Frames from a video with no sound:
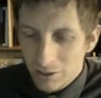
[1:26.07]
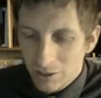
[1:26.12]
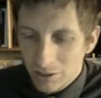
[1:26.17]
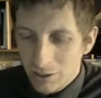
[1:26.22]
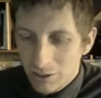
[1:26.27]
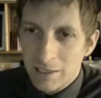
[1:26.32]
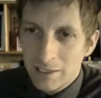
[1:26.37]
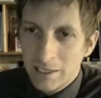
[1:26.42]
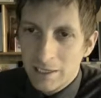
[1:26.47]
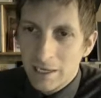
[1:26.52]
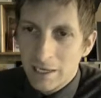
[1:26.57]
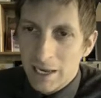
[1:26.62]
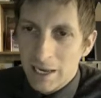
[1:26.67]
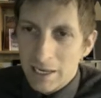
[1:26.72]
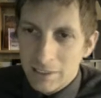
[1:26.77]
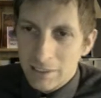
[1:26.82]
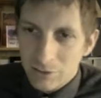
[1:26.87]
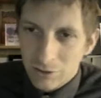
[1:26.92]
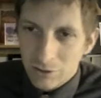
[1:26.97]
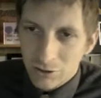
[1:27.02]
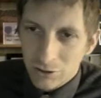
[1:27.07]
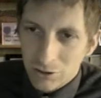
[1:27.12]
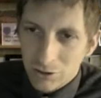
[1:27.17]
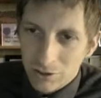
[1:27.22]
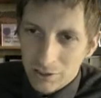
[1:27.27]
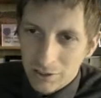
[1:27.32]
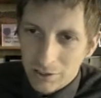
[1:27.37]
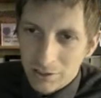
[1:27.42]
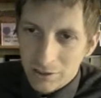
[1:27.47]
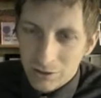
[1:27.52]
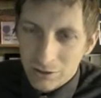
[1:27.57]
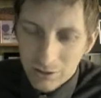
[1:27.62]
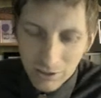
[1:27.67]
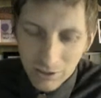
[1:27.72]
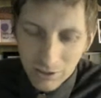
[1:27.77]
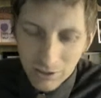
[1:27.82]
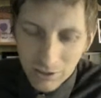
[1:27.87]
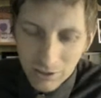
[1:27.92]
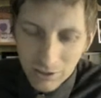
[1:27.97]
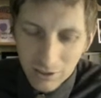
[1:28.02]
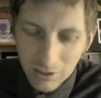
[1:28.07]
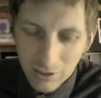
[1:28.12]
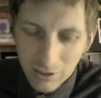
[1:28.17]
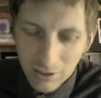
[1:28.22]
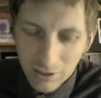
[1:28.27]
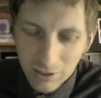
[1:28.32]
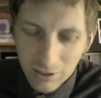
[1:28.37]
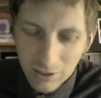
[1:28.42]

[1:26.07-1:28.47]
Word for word: and then hit enter and then um,